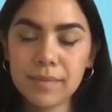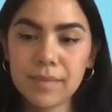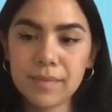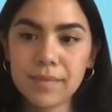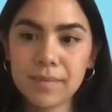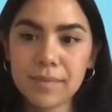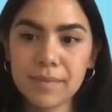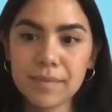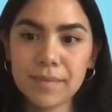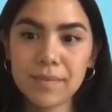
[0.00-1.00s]

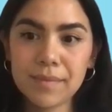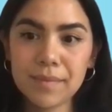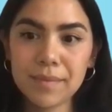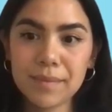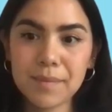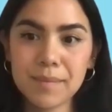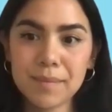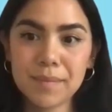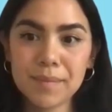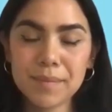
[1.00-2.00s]

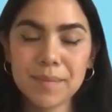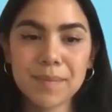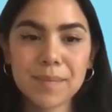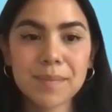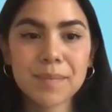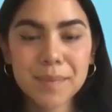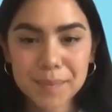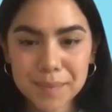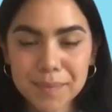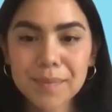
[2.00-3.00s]

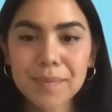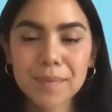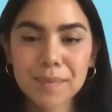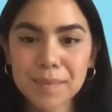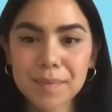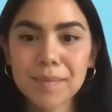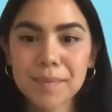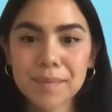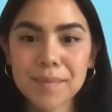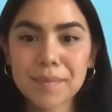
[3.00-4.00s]

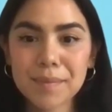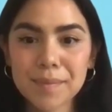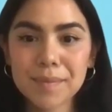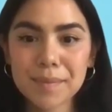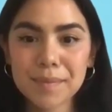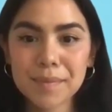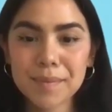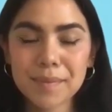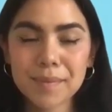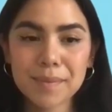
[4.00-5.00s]

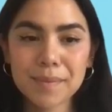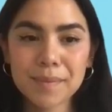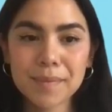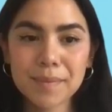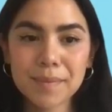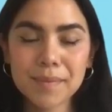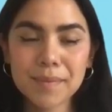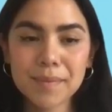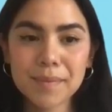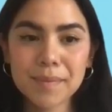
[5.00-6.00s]
(silent)